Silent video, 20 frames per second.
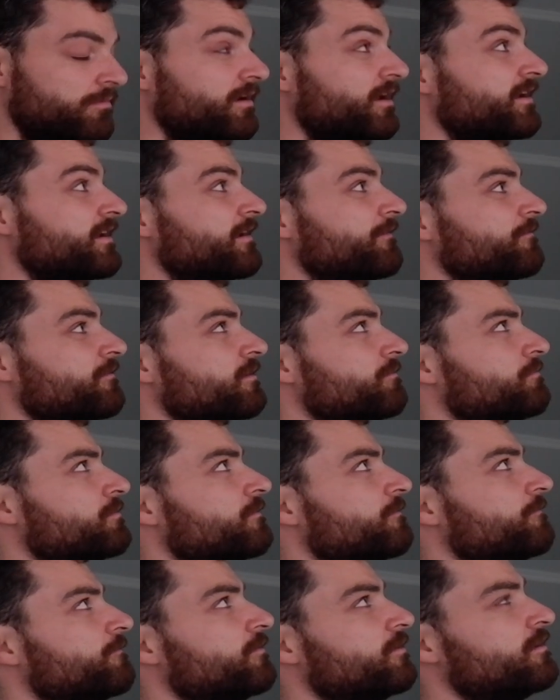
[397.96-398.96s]
but I definitely
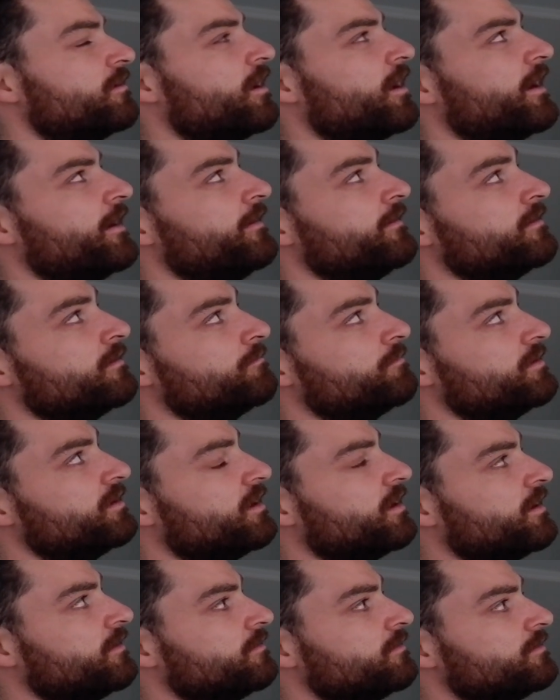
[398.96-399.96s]
prefer hiding it
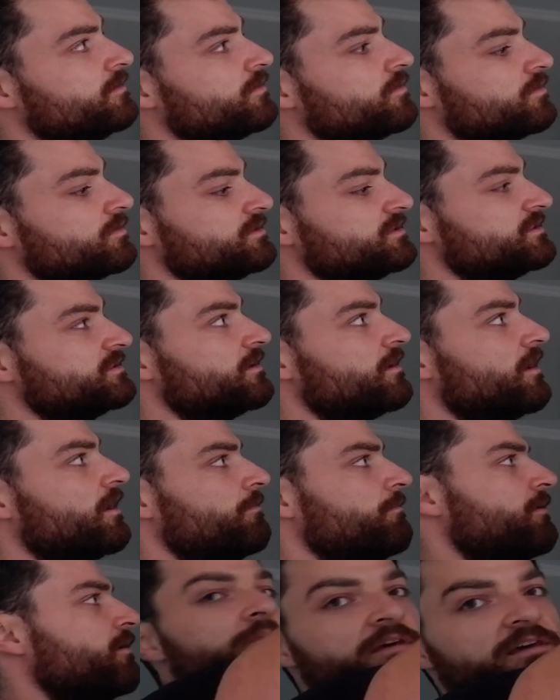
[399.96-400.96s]
behind the door
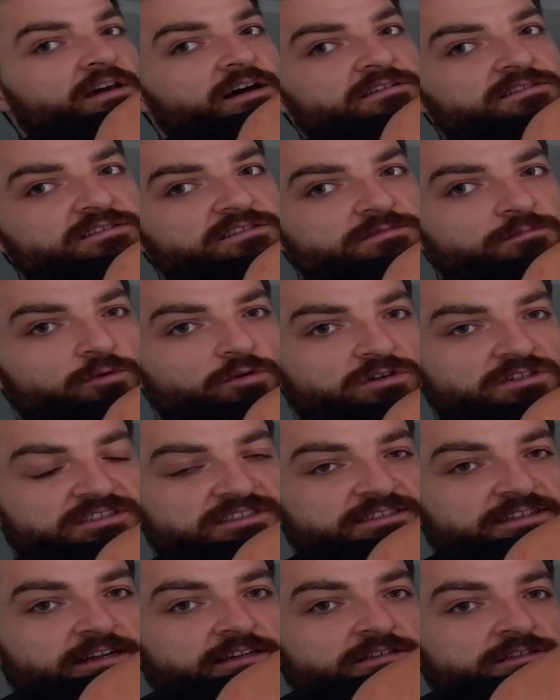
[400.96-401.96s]
stop because it's more
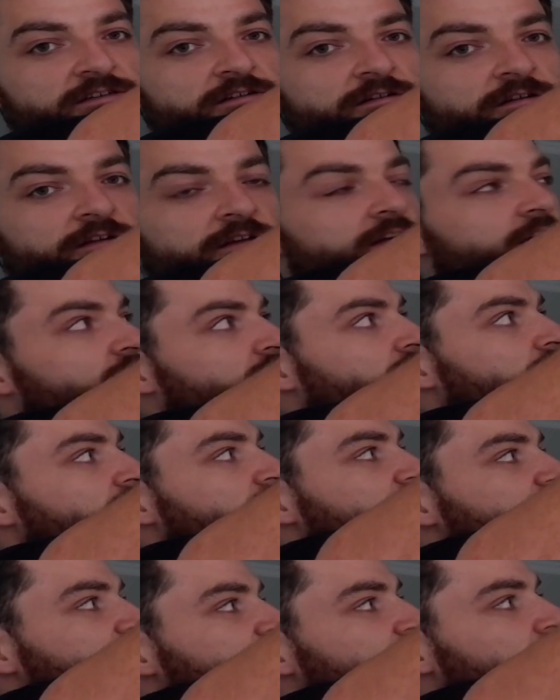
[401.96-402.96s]
centered in the
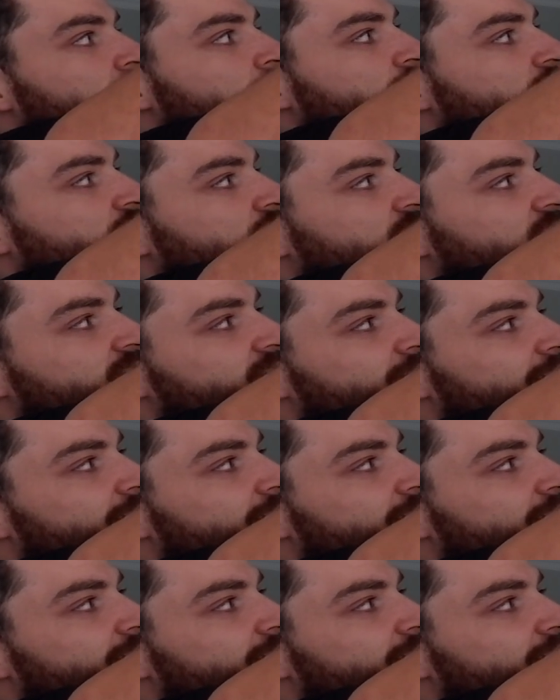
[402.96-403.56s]
jam, so there's